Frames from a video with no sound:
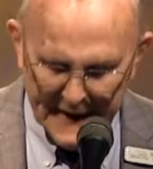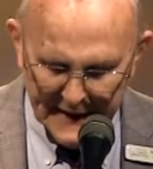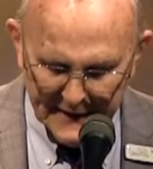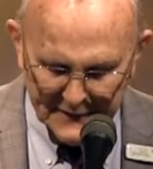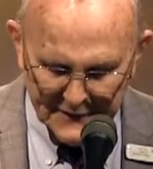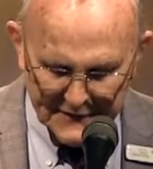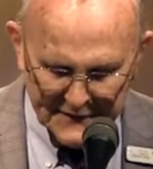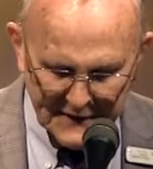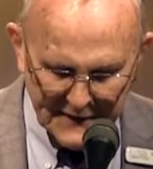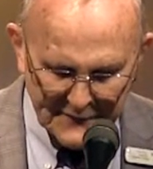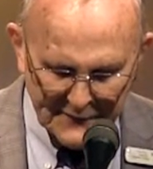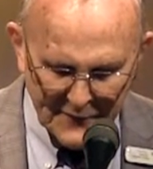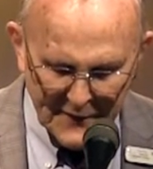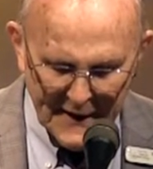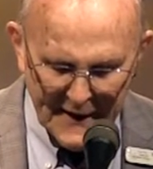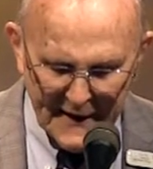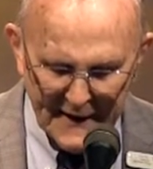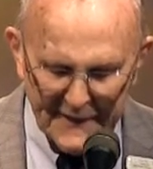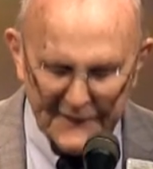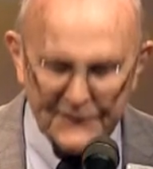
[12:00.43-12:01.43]
at
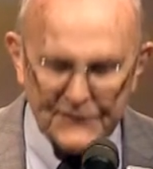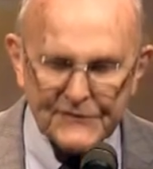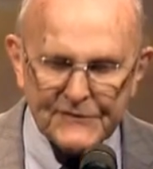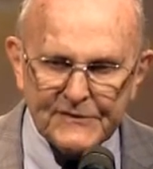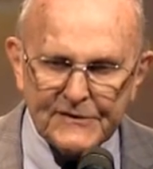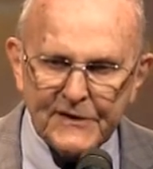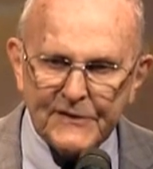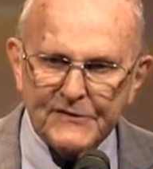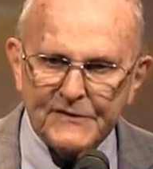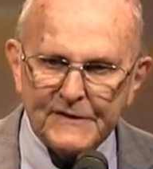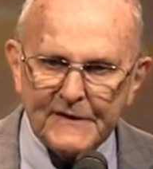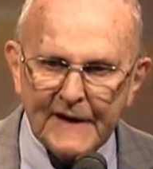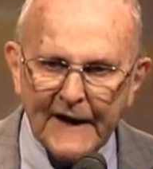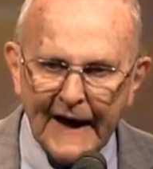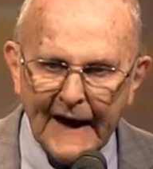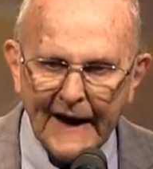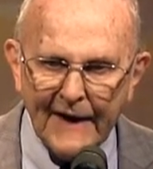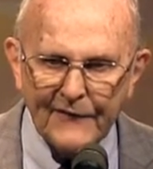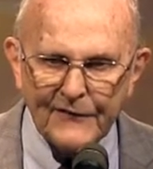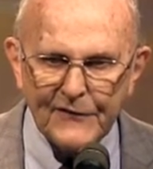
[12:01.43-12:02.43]
sunrise, just
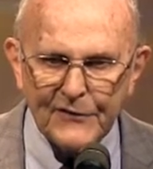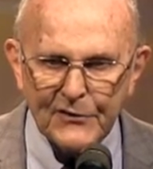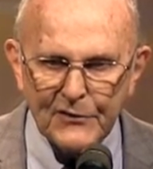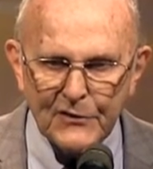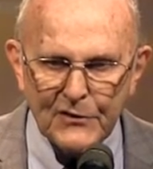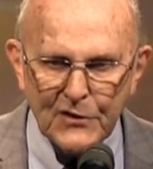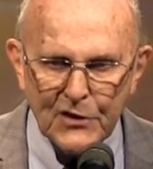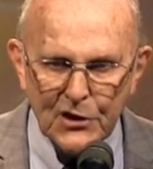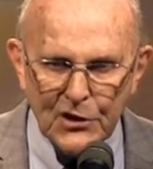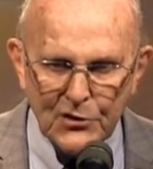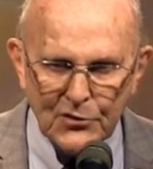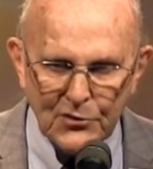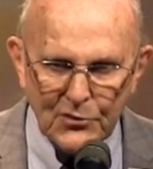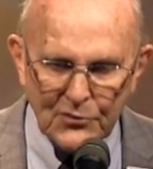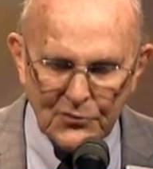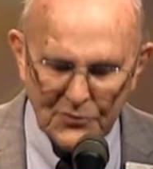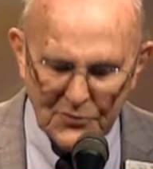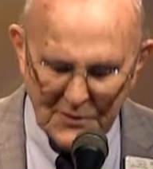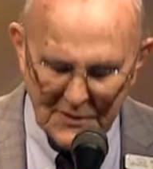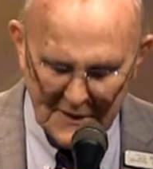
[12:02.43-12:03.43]
after
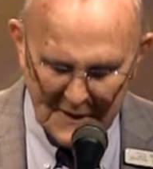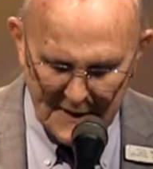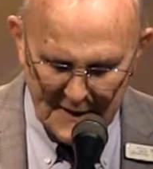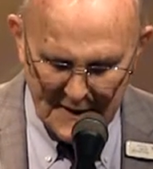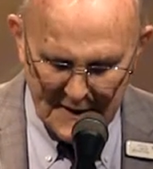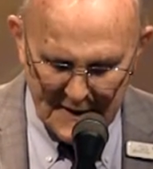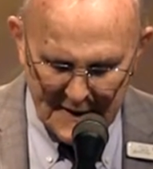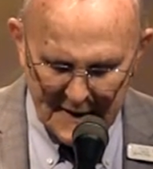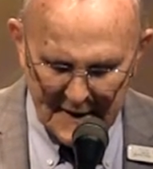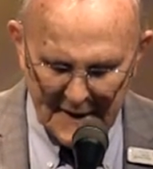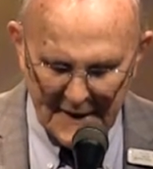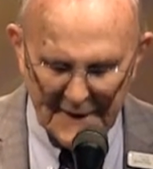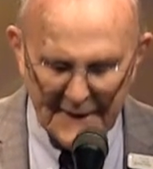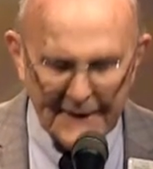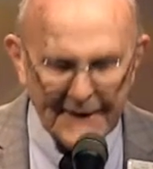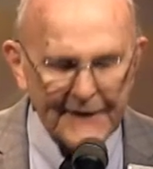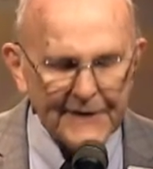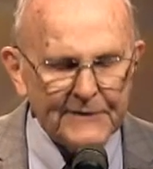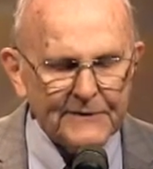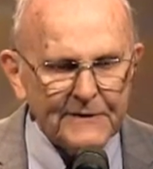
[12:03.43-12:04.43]
noon,
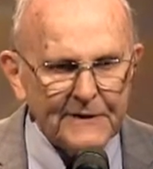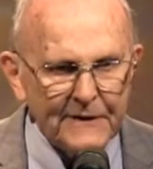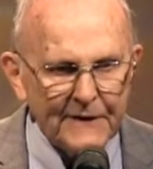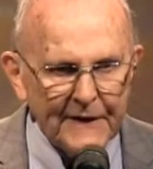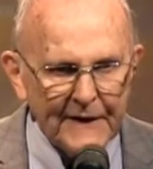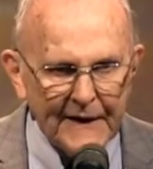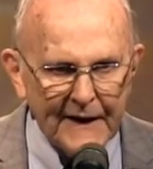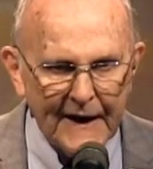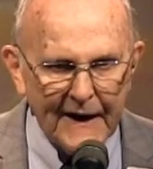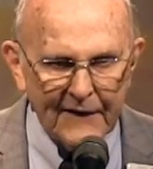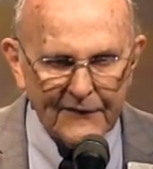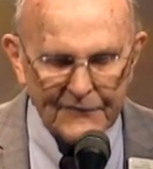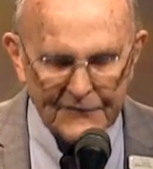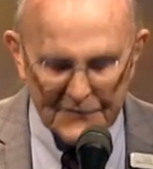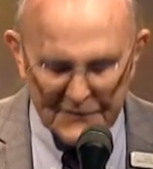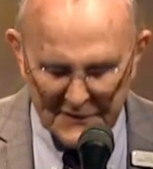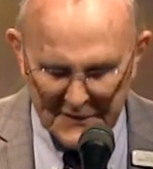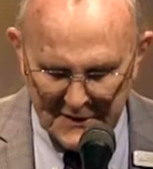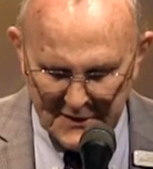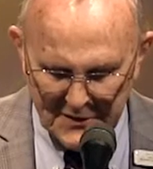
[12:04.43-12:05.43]
later in the
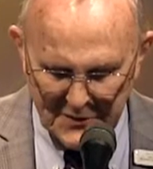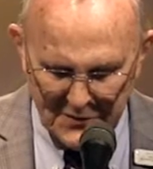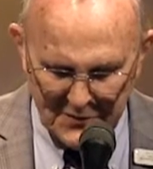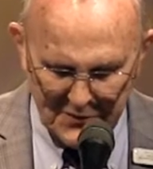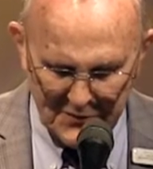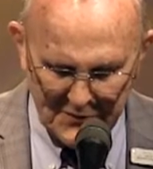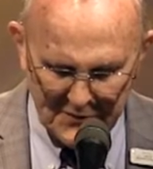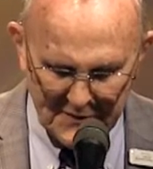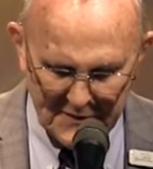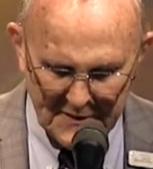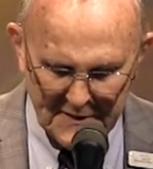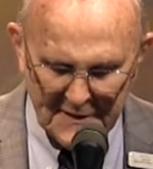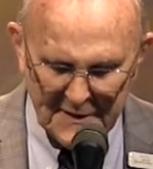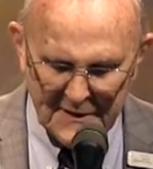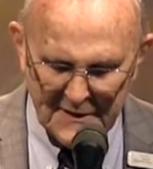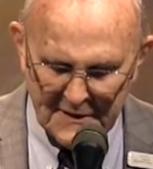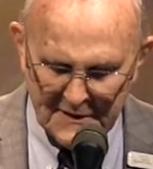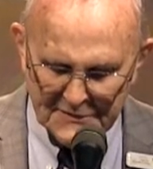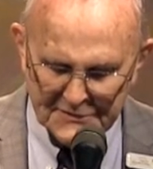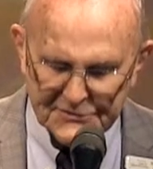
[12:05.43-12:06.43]
afternoon,
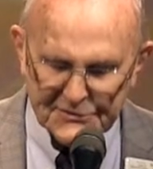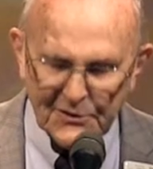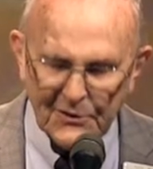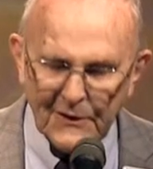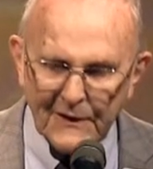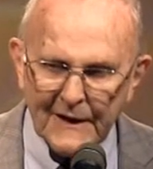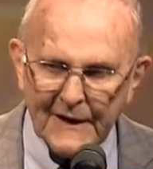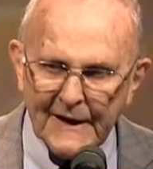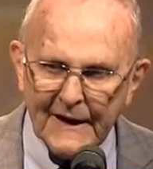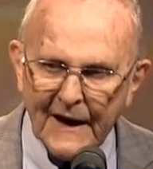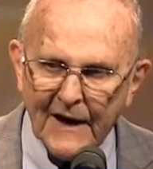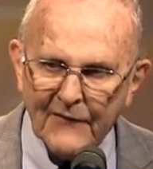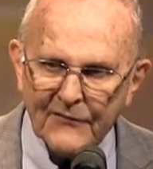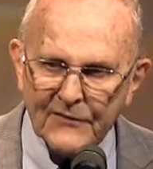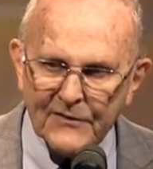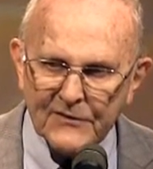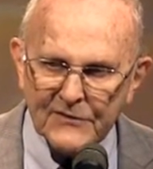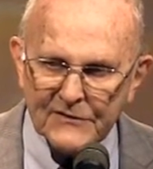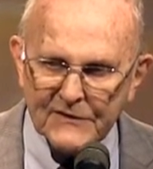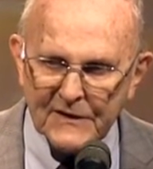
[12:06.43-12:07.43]
shortly
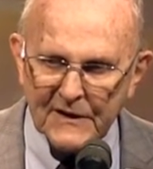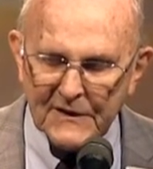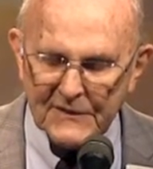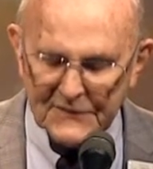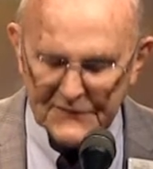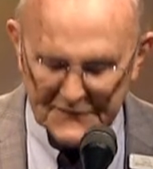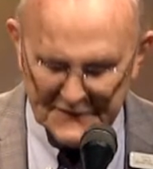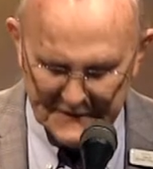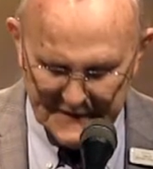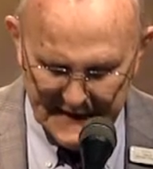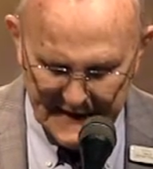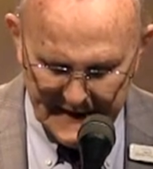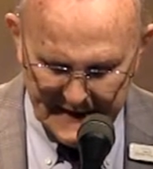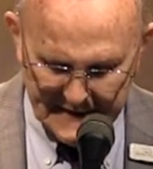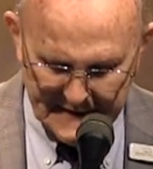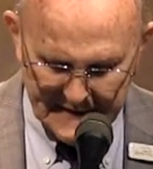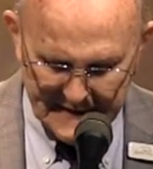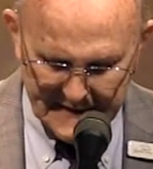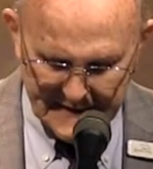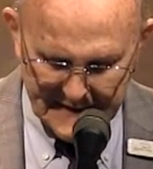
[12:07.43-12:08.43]
after
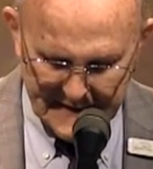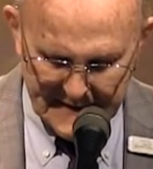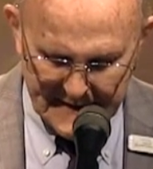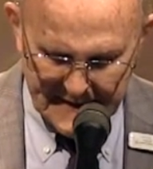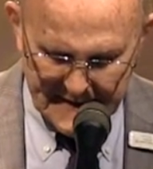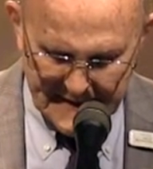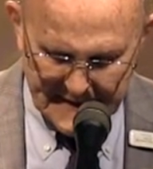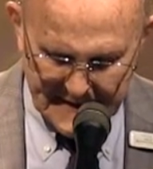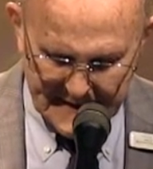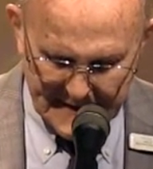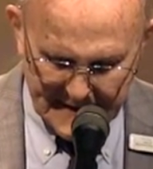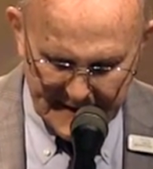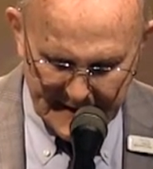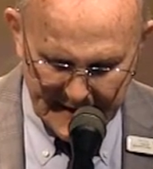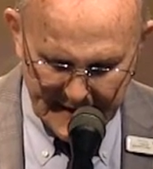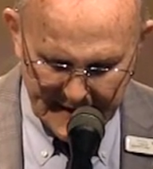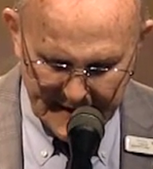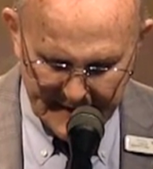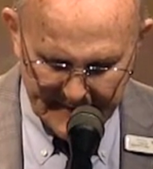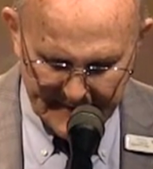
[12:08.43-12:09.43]
sunset,
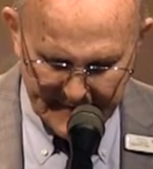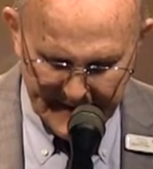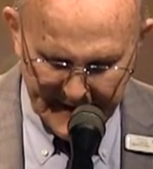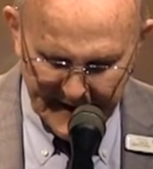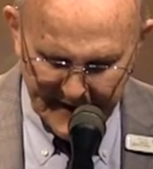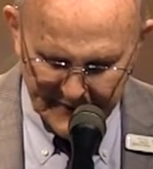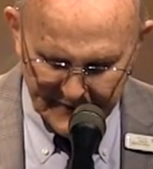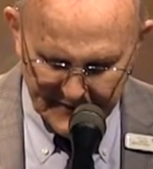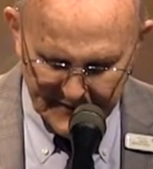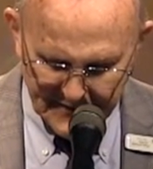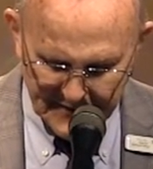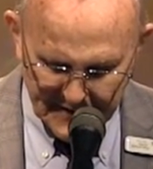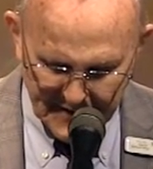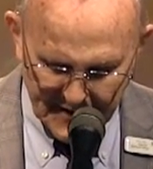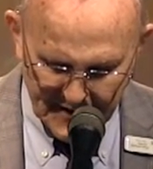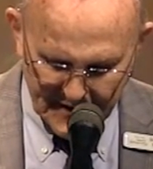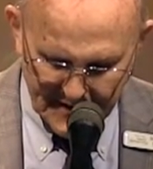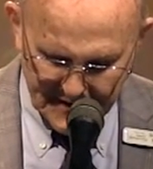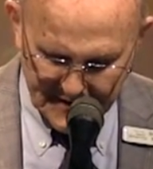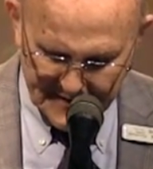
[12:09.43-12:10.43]
after
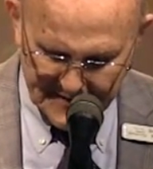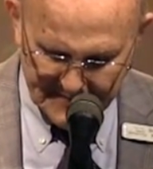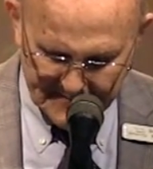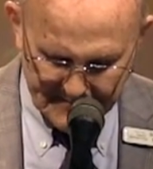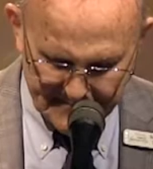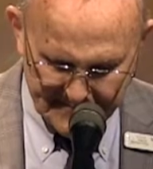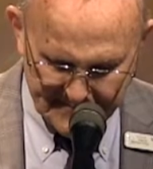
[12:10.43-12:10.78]
dark,